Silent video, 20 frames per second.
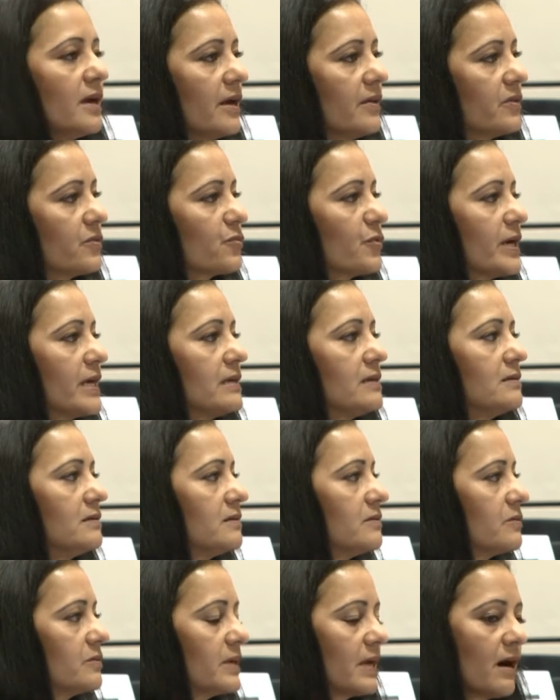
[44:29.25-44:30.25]
And the
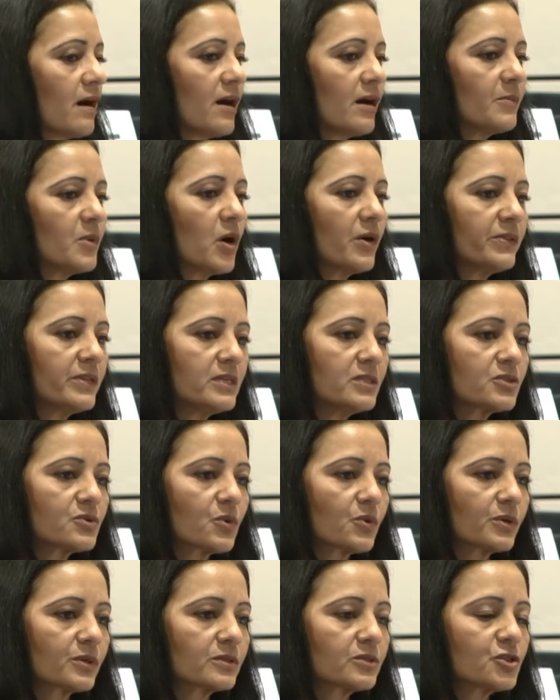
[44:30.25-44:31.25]
red on these
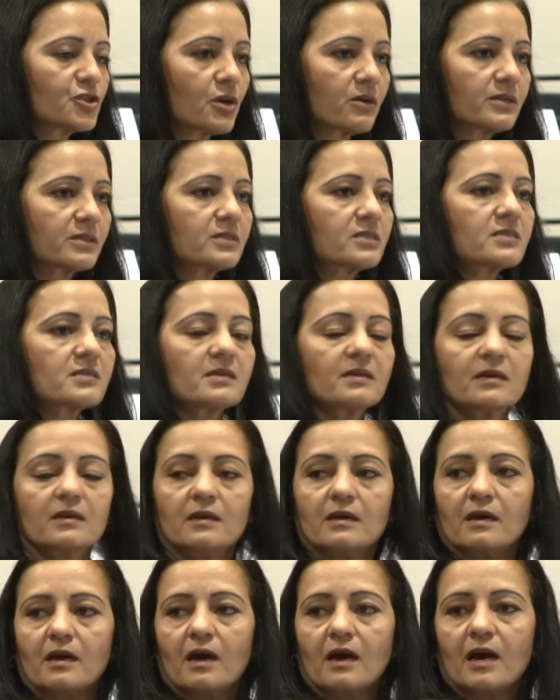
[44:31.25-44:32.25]
org charts
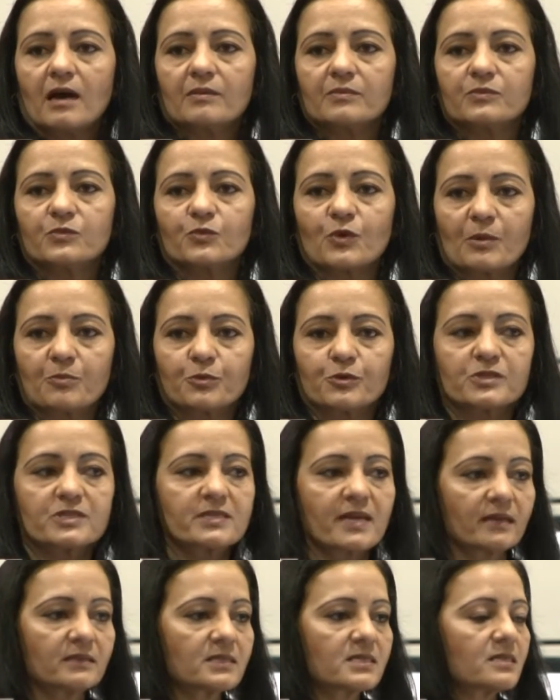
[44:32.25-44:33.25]

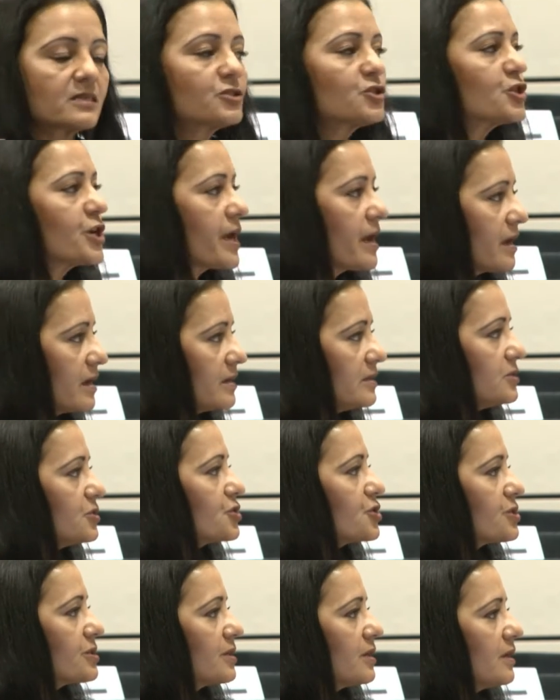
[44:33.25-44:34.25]
represents the
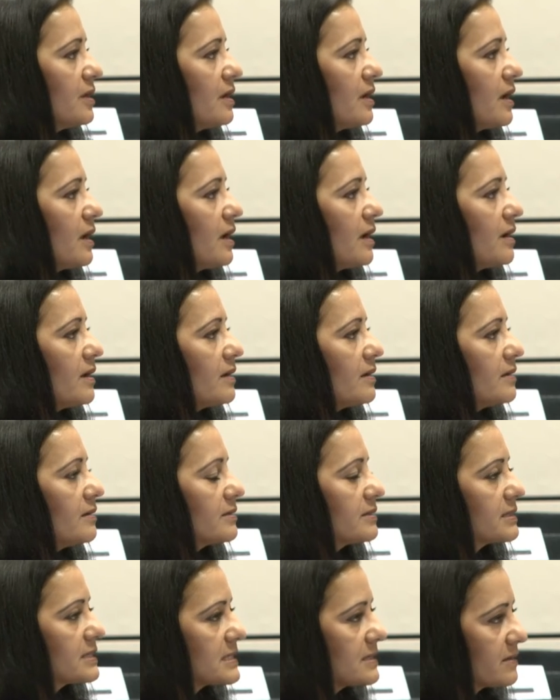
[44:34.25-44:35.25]
change
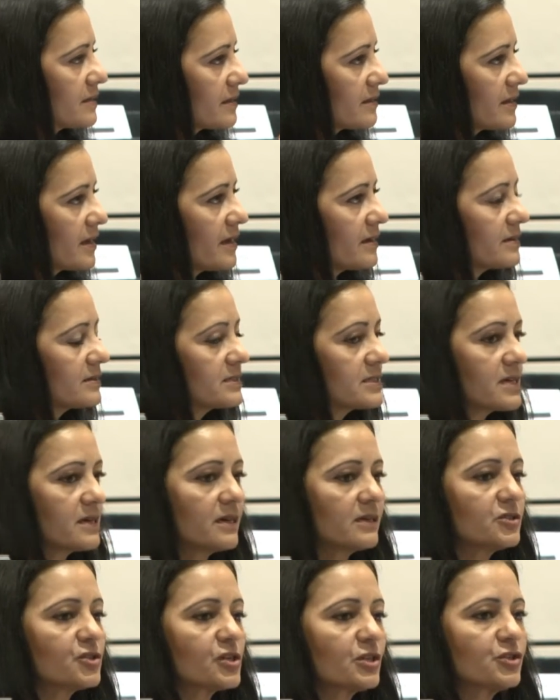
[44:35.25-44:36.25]
that
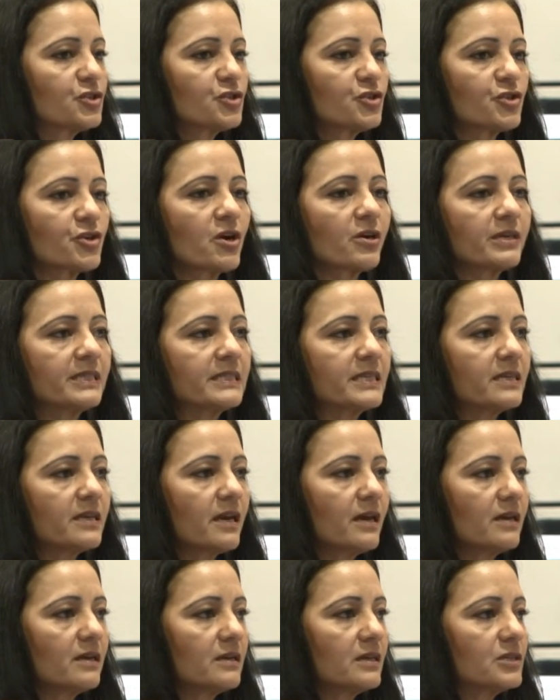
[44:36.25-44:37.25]
Judge Jar
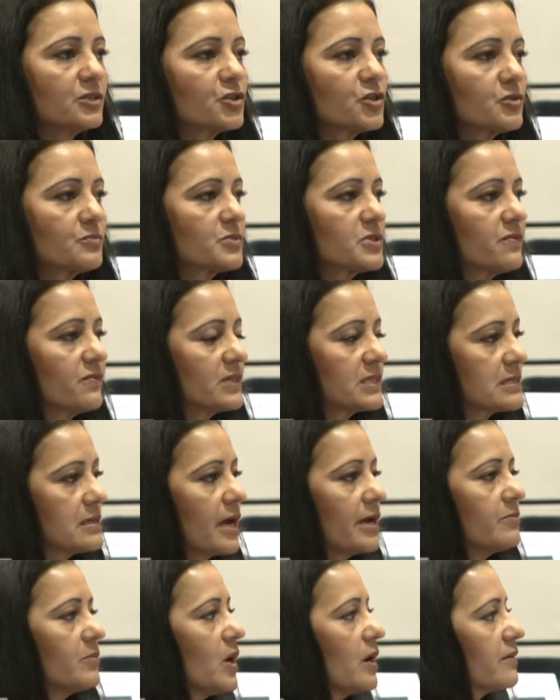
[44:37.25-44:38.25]
indicated in terms of the
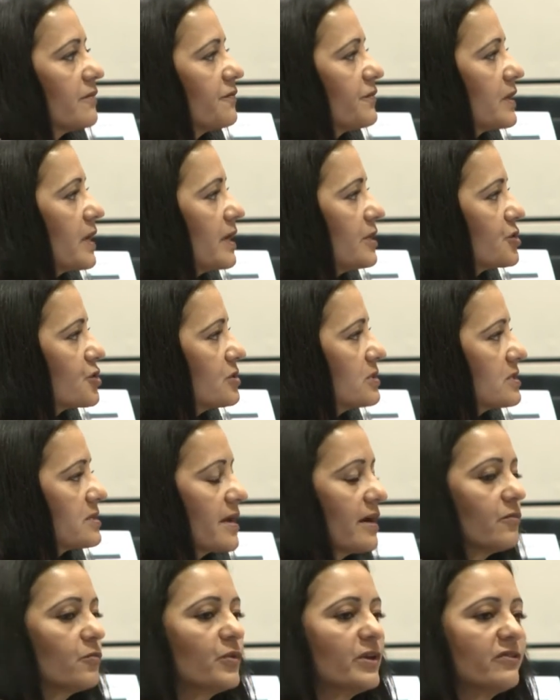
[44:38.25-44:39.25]
slight modifications
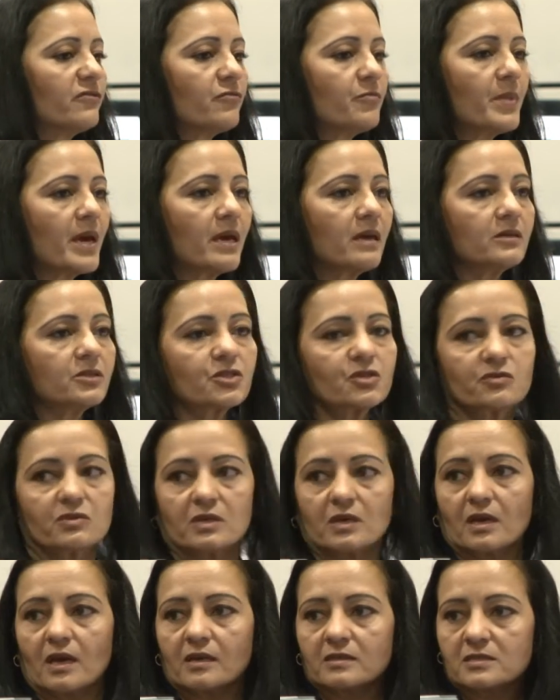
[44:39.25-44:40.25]
that we've made to
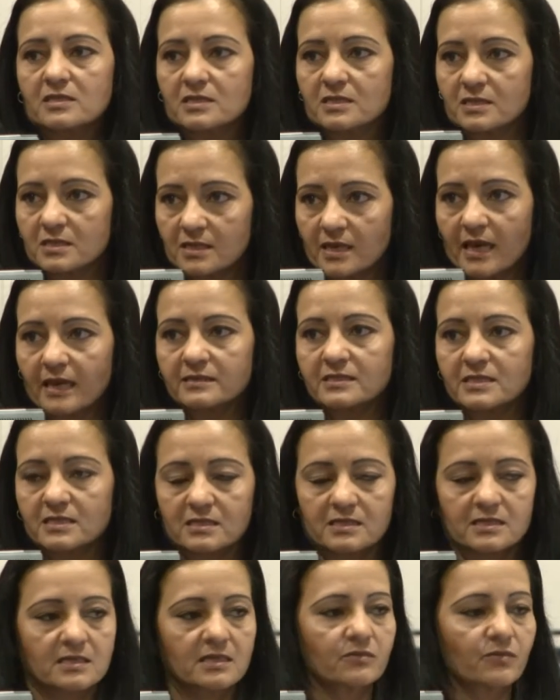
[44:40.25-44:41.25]
the
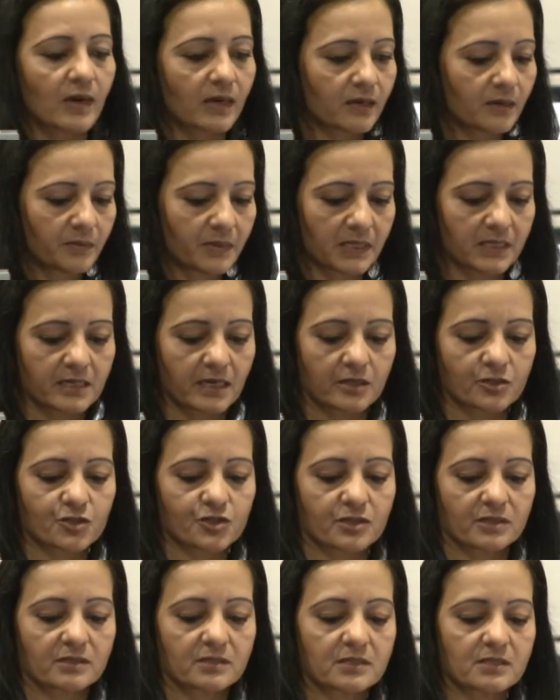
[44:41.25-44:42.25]
SEC
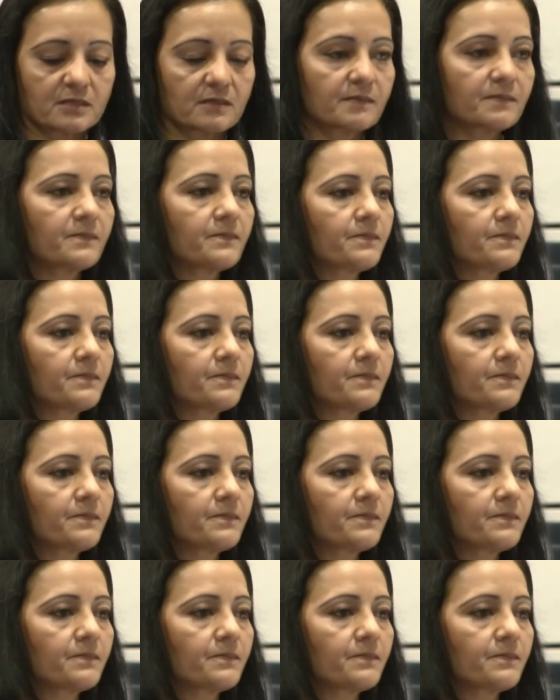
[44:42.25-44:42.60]
recommendations.